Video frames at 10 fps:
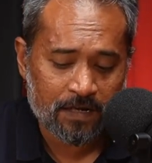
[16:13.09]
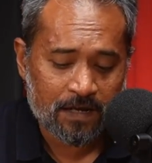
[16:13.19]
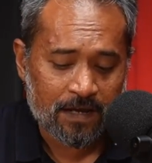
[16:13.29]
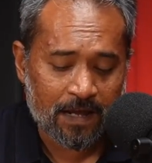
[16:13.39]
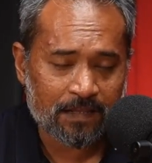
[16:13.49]

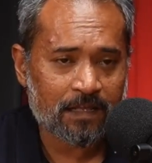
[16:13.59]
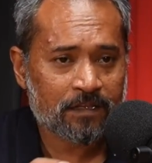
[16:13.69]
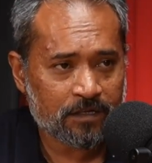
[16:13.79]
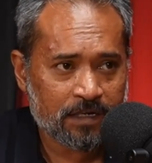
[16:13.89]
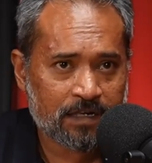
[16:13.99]
And then
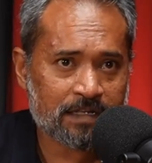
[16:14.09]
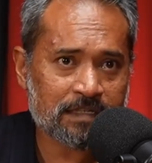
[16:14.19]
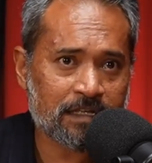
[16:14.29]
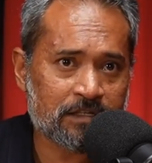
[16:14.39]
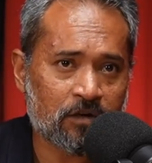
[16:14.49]
30 days
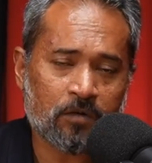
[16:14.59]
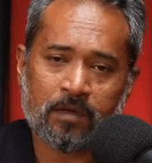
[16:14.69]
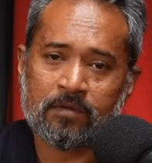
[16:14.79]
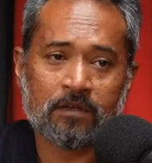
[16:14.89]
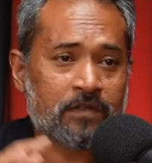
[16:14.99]
later, or maybe
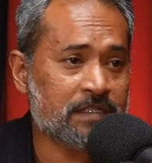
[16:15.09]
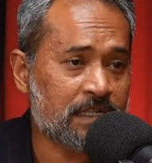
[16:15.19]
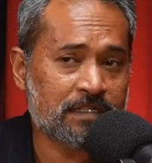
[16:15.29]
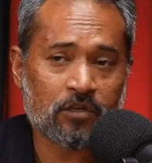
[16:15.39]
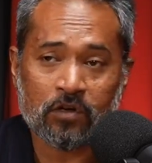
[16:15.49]
even
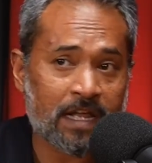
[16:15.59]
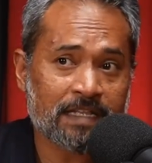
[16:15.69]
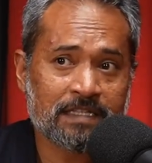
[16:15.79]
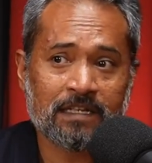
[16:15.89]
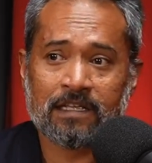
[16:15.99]
60 or
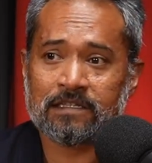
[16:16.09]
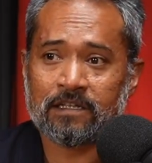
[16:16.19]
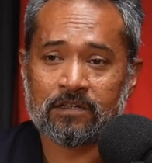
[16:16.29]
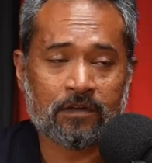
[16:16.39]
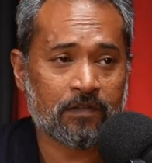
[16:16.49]
90 days later,
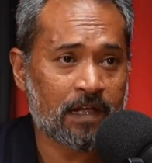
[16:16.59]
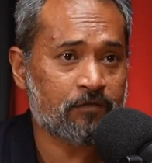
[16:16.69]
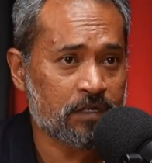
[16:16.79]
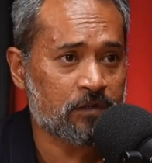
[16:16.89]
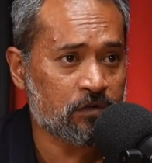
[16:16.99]
if they have
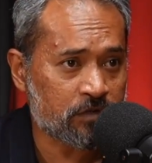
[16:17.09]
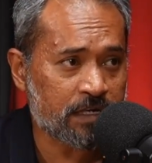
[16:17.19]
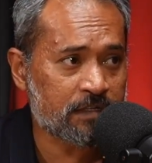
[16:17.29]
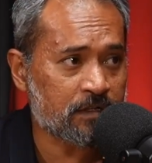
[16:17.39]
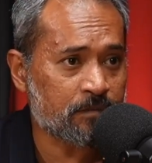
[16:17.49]
really good credit
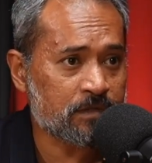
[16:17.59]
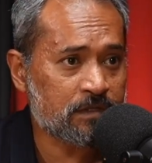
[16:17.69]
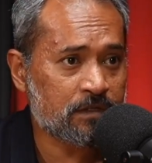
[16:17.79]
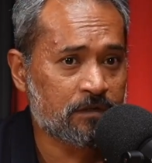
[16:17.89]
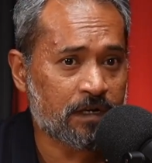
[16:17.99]
terms,
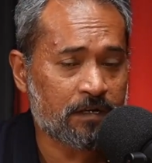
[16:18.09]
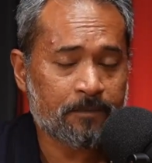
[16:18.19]
right?